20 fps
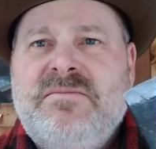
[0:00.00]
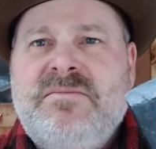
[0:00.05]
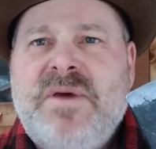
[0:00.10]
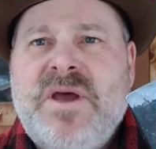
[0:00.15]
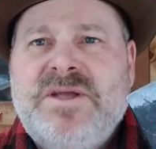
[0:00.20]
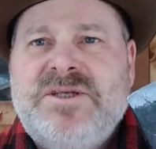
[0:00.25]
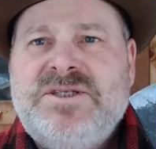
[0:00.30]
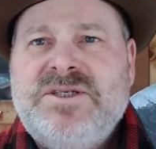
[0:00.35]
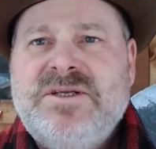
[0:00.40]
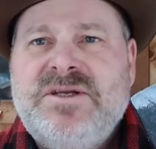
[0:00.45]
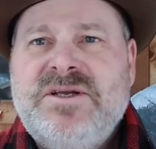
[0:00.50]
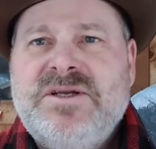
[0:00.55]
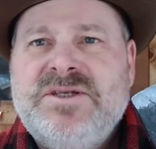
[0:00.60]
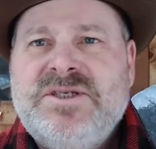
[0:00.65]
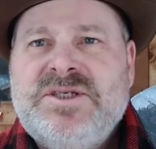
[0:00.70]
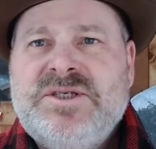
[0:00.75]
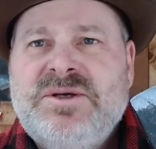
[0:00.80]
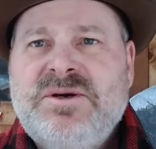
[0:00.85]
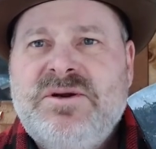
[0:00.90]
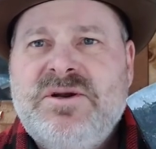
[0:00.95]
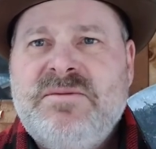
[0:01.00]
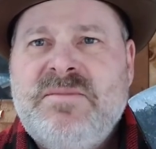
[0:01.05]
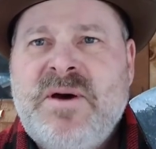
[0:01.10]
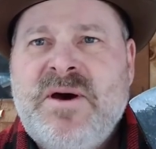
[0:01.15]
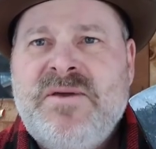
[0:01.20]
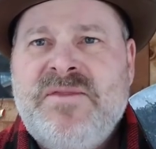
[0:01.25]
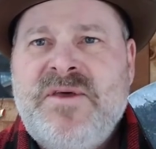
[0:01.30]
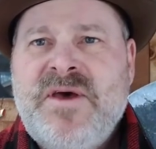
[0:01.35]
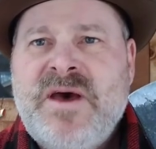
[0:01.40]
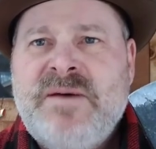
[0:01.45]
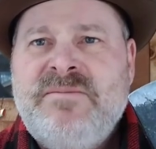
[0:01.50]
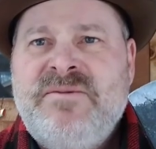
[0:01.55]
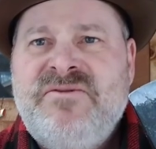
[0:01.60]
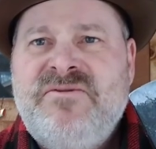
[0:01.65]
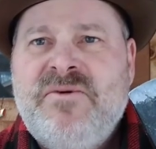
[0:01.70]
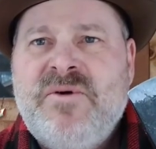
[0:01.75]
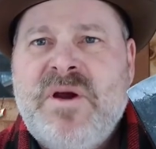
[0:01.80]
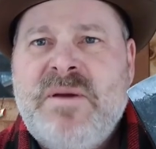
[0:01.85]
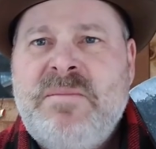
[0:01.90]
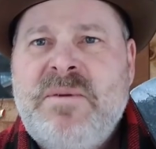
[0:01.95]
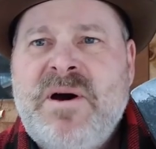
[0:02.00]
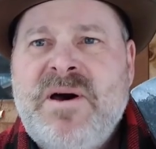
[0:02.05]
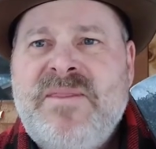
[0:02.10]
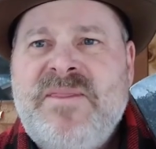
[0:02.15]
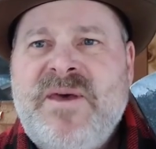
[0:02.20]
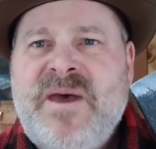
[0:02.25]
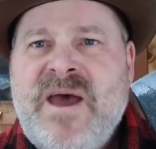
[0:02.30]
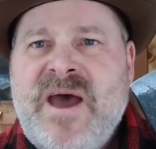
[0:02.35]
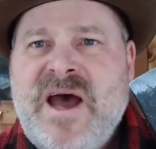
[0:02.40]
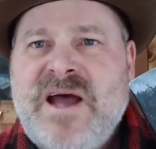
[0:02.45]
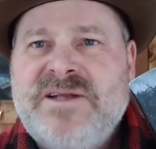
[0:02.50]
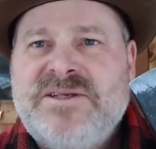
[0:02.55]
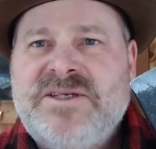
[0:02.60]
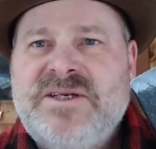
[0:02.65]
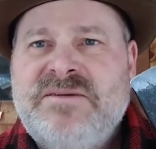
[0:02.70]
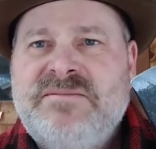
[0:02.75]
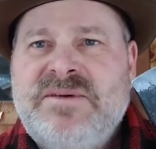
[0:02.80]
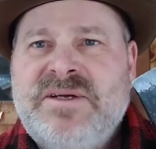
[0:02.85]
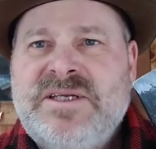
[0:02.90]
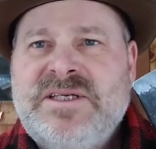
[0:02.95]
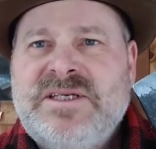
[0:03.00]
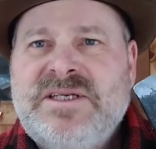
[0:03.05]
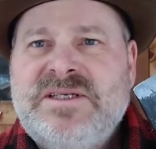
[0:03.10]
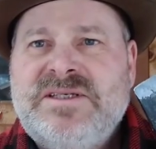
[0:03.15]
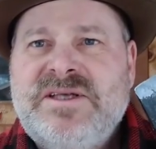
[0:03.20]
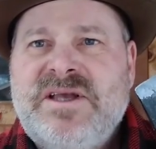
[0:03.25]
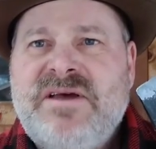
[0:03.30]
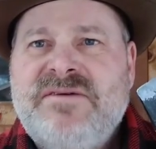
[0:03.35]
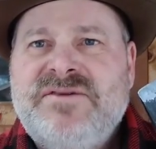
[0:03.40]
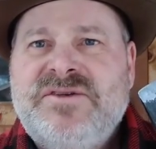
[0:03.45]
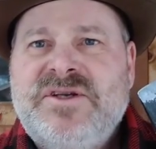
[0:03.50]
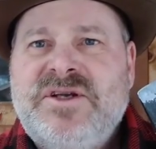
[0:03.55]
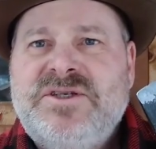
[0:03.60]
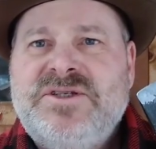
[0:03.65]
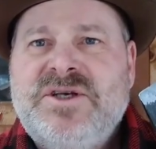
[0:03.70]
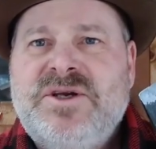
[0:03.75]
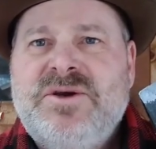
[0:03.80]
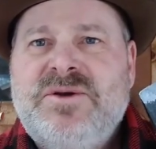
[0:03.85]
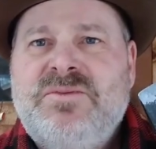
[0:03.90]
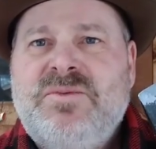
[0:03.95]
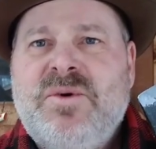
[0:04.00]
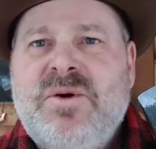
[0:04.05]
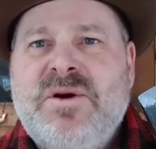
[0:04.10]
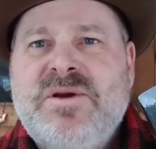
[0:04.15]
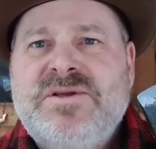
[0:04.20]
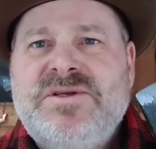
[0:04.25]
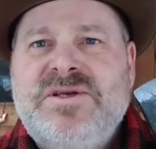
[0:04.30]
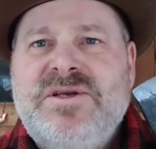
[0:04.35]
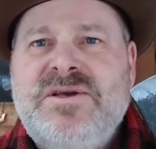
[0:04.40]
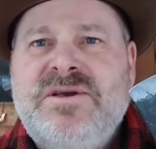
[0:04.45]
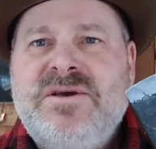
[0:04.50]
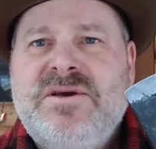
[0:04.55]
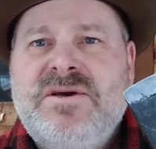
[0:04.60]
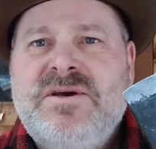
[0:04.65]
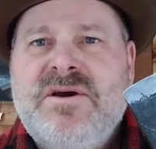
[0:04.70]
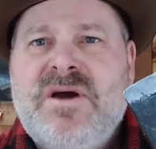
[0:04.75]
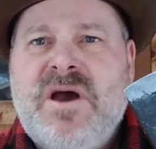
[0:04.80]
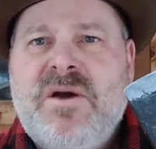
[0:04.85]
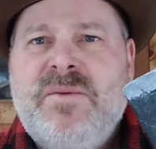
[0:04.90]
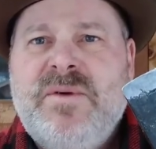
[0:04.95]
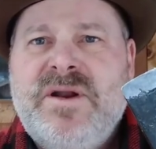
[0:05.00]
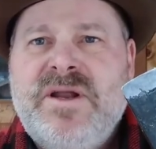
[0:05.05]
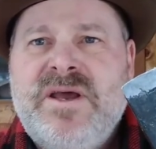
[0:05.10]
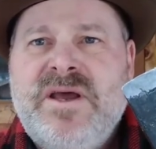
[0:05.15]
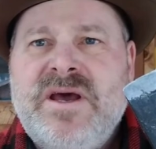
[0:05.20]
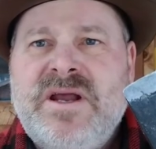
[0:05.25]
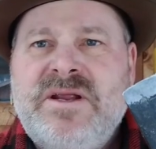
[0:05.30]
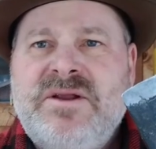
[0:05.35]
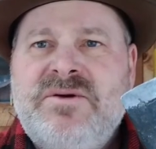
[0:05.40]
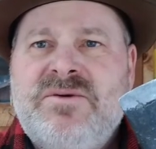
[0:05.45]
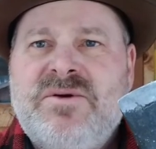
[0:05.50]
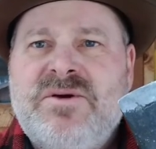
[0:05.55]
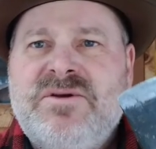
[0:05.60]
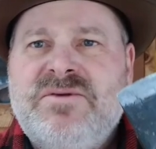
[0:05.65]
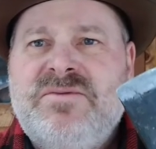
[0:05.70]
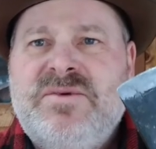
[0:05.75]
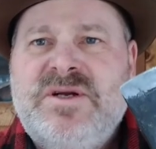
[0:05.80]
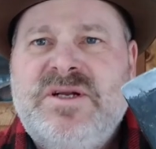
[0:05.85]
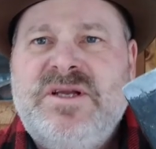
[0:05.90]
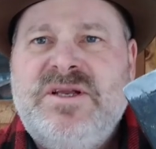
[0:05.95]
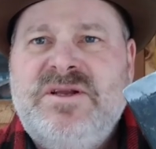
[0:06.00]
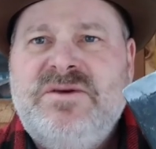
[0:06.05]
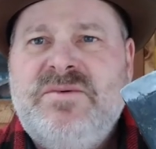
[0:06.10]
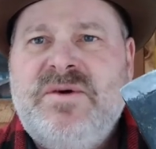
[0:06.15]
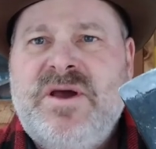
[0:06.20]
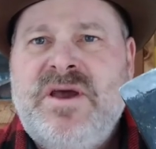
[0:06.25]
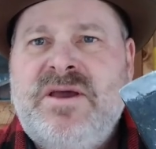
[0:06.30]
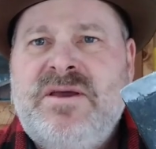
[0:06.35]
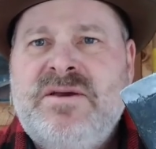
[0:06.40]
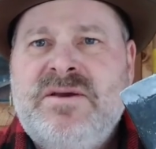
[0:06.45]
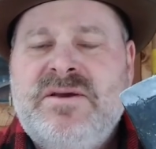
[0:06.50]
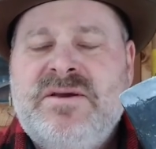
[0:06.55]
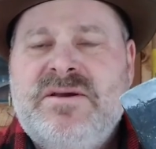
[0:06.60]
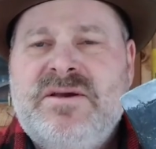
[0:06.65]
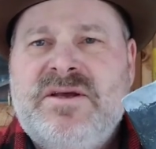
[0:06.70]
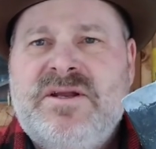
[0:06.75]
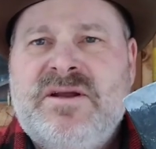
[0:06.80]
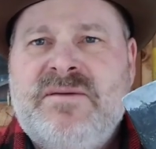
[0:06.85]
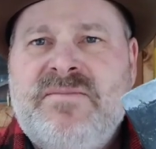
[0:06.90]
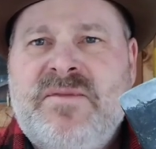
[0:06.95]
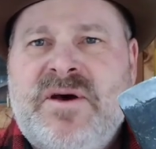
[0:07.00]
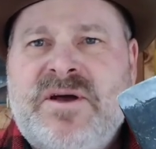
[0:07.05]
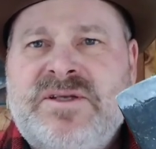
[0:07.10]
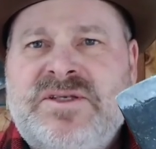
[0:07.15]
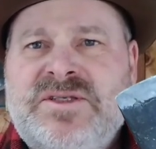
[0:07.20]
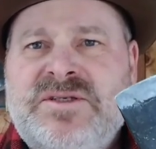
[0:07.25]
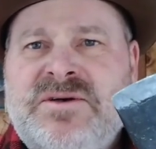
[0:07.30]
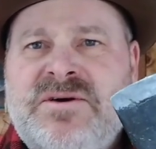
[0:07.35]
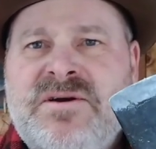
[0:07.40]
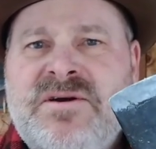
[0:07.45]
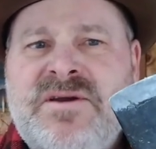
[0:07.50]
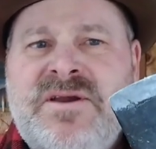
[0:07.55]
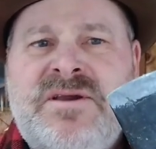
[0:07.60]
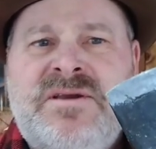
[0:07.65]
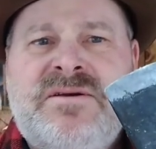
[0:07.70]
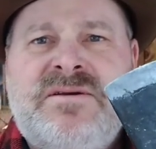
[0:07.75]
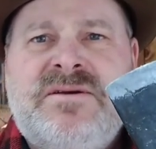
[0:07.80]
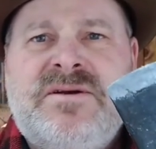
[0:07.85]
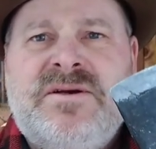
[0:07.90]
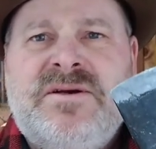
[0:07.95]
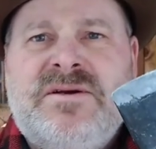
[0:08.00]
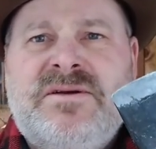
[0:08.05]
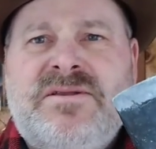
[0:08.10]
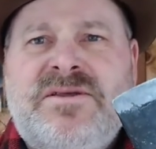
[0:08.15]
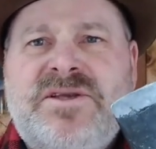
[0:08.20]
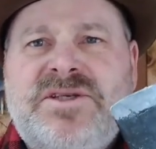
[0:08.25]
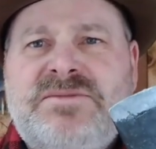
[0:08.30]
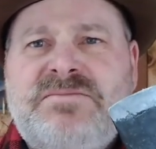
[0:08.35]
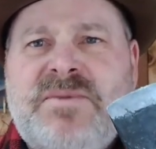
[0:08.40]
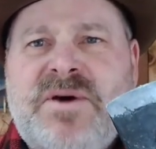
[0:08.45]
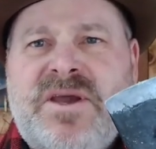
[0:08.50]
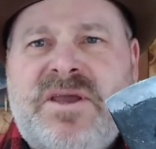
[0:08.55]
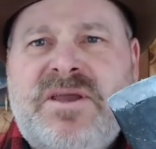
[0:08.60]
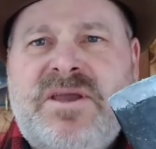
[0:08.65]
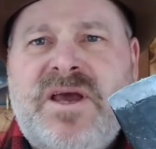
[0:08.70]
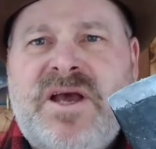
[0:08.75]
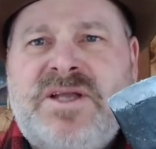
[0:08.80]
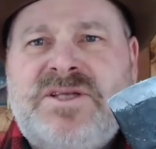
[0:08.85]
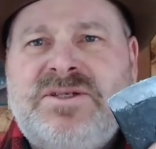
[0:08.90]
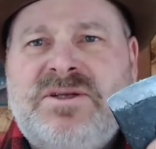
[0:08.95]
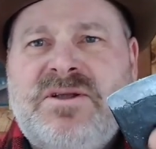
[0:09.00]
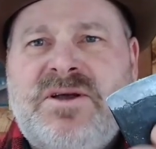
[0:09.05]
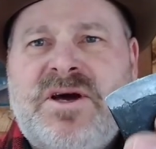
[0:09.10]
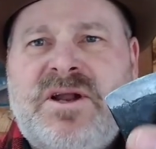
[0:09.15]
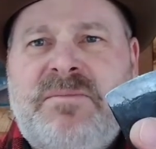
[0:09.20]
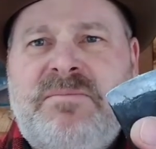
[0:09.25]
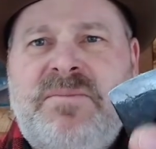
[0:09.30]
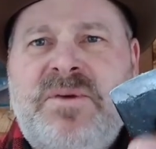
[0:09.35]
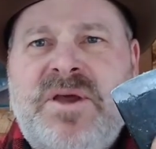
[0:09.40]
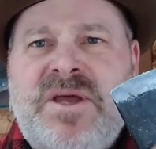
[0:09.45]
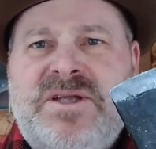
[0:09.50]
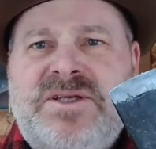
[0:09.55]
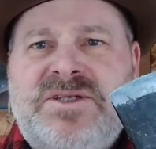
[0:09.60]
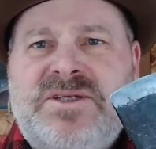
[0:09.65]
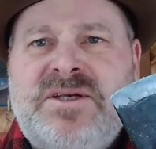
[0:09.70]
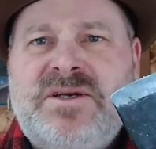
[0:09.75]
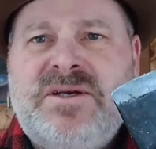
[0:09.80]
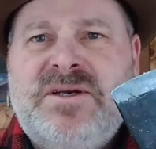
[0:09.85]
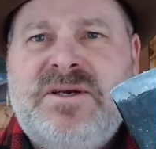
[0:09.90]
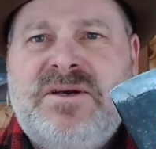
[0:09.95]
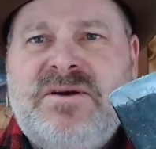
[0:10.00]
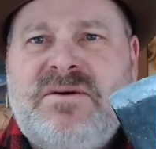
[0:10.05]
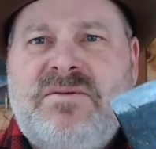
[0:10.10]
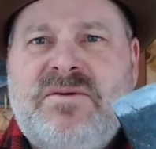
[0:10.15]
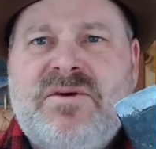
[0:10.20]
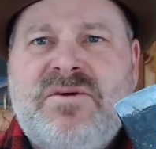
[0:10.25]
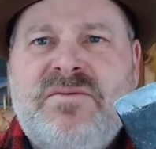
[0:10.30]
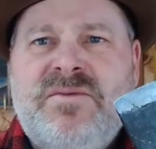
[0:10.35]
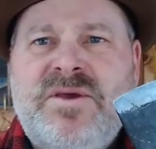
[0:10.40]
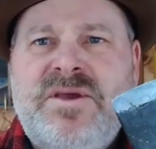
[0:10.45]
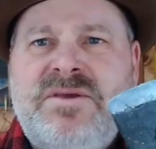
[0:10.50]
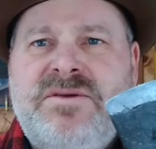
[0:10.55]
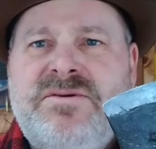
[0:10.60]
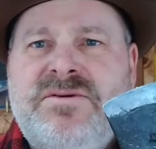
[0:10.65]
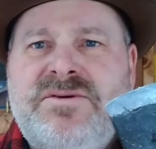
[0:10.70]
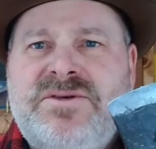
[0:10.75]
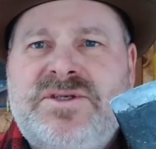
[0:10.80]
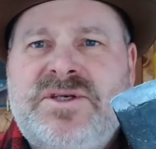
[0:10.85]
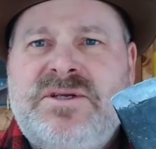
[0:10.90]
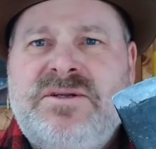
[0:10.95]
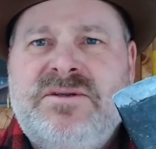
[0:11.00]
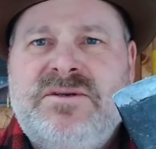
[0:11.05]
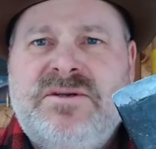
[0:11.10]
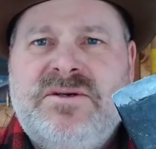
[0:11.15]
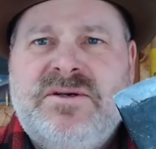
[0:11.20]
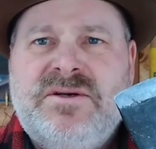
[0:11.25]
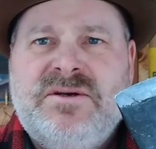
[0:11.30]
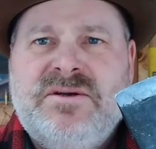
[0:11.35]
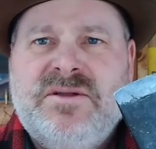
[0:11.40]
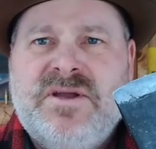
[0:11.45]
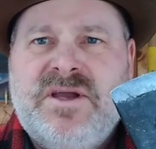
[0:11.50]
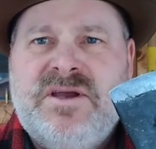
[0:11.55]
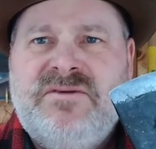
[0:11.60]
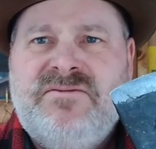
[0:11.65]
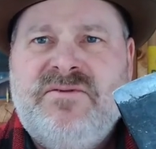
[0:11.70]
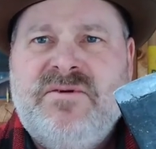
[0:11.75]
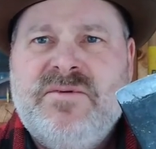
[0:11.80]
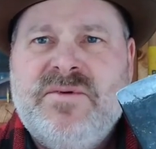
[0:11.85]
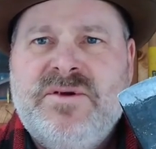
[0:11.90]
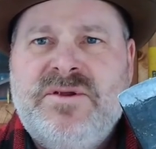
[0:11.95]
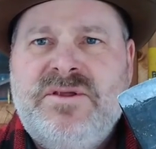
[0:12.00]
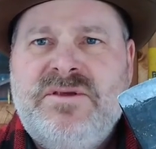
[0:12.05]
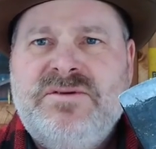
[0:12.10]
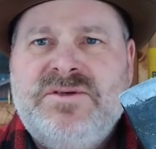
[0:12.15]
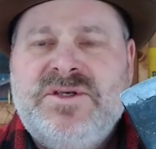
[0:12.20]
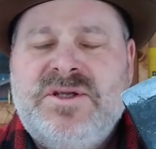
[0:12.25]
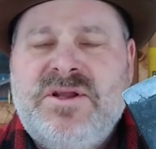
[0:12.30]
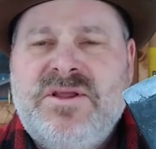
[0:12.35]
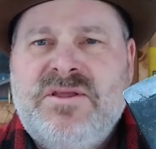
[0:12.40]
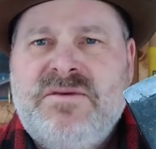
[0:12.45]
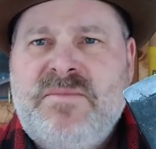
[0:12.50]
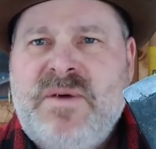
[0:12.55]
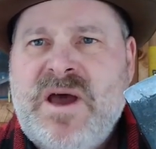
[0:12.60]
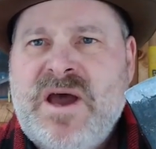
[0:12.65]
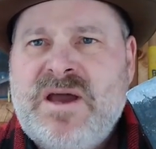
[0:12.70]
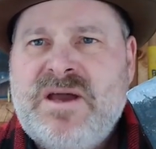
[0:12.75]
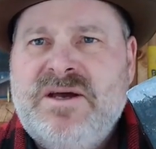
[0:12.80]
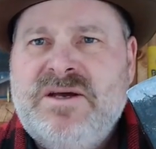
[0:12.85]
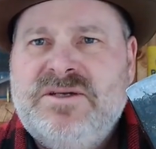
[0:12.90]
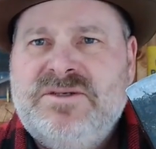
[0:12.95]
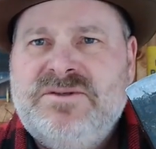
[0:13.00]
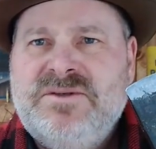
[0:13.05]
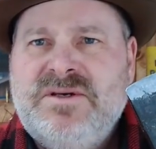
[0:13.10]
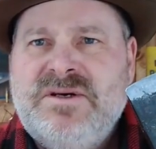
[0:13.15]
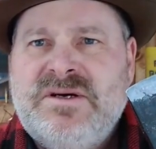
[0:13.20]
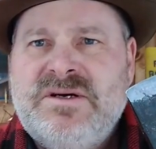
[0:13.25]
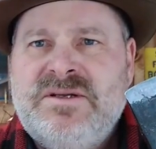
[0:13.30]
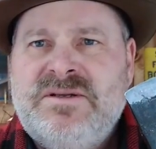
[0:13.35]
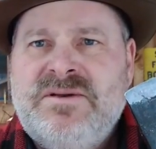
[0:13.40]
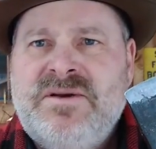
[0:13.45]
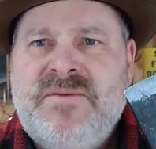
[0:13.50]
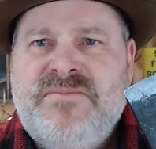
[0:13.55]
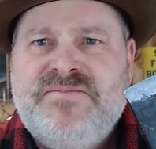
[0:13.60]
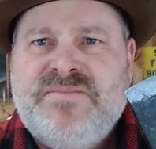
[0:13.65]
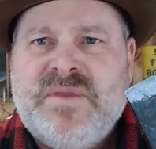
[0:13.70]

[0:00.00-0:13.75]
mentioned concern about that before I bought the hatchet, but since they have such a good warranty, I went ahead and ordered one anyway, and I'm not sorry. This might catch a lot of pitch where we use it, like if we were to use it in the backcountry on